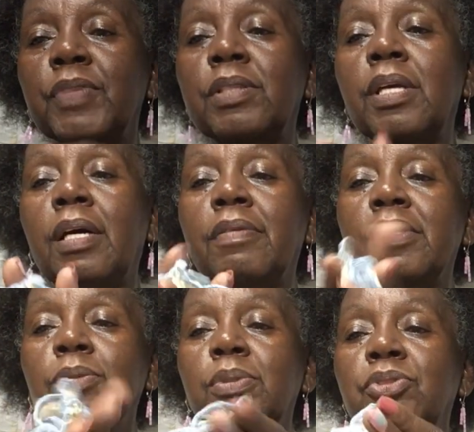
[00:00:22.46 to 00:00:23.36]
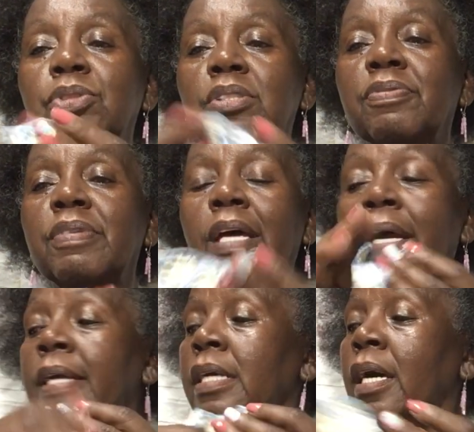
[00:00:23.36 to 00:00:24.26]
See how this one is just
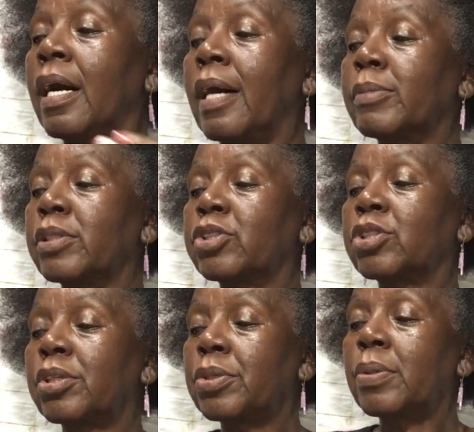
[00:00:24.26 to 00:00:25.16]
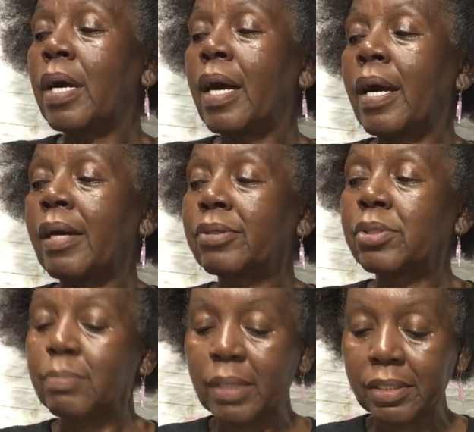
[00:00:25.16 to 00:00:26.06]
flat. I'm going to show you how
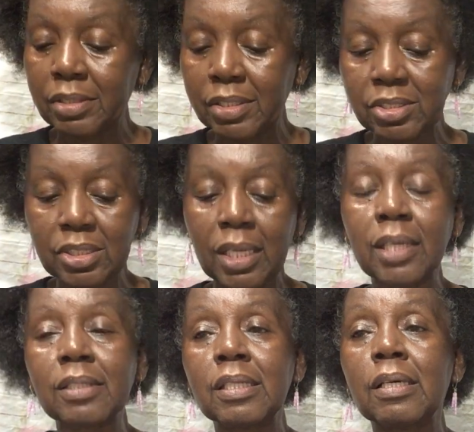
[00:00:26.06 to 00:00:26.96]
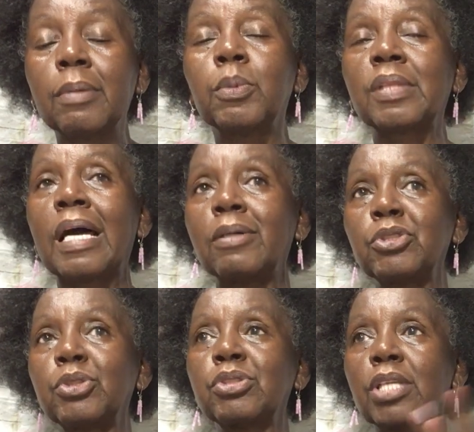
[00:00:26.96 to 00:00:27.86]
to make these stand up without
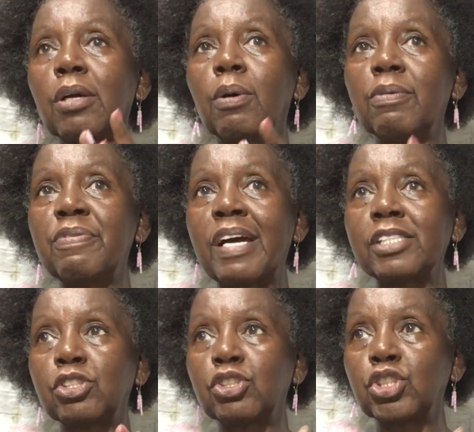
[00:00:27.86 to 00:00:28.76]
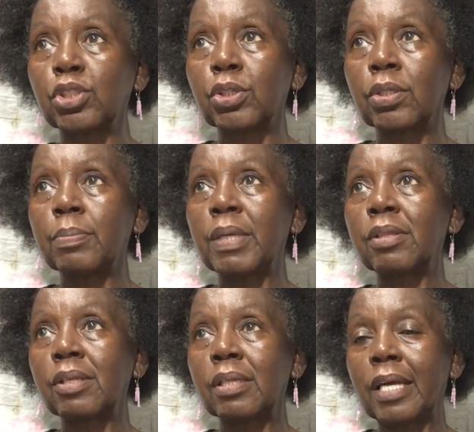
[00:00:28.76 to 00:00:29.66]
using the old-fashioned sugar
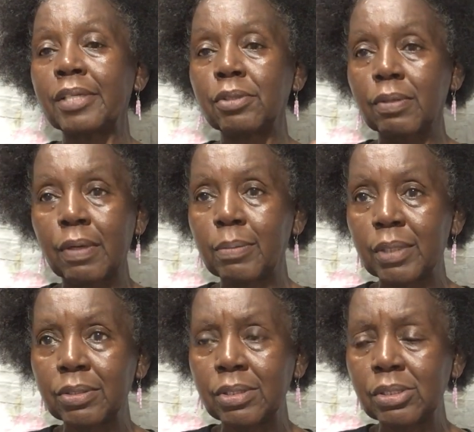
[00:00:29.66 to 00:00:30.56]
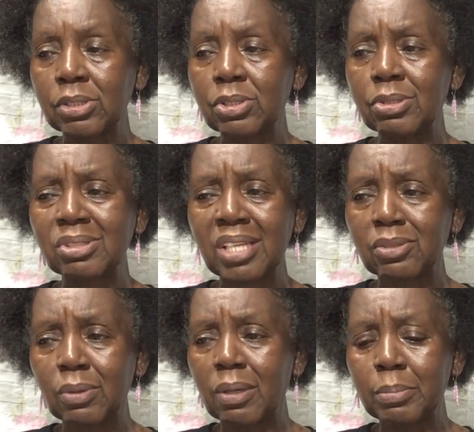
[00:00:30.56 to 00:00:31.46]
method like your grandmother used to use that
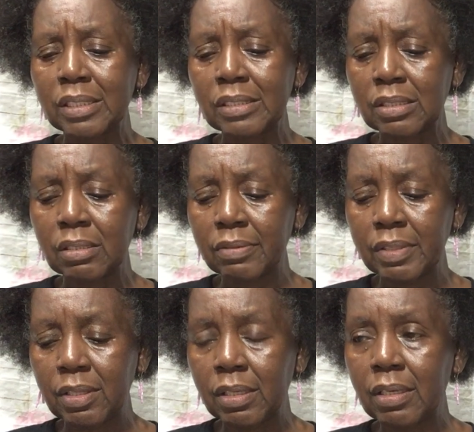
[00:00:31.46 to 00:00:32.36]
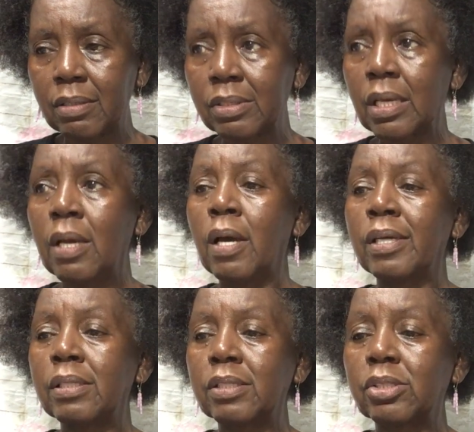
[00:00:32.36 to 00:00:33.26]
draw bugs and everything else.
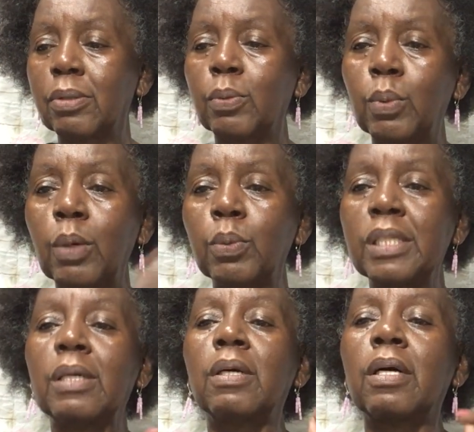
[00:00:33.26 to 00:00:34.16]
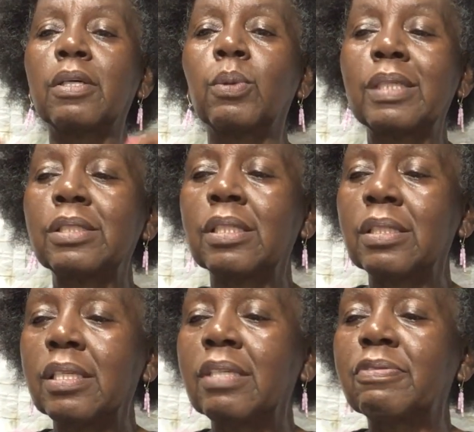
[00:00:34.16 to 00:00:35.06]
So what we are going to
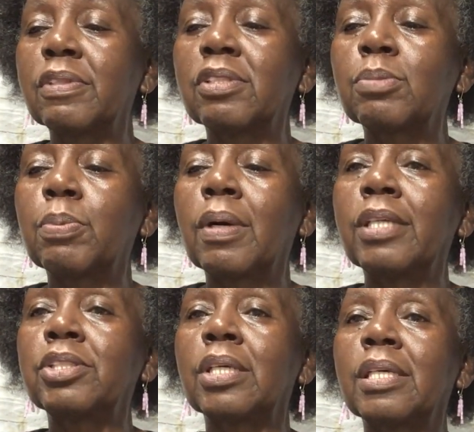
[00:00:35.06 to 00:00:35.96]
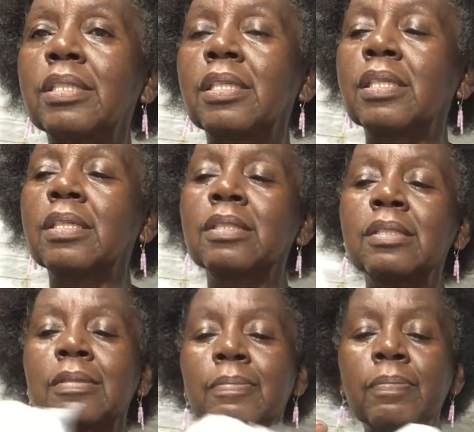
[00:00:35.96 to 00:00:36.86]
need for this project is
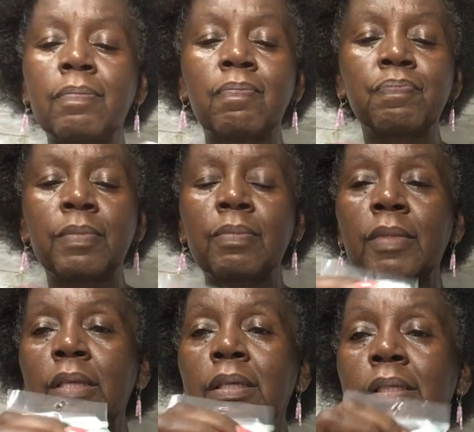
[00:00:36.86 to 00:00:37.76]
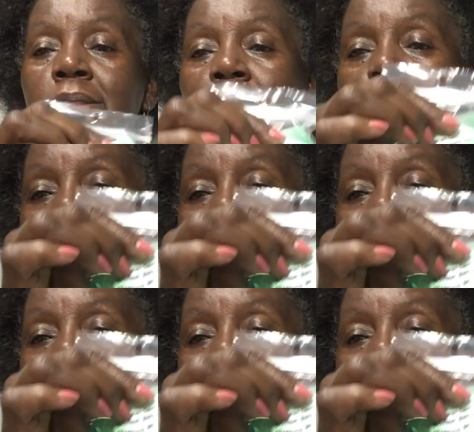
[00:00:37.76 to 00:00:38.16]
some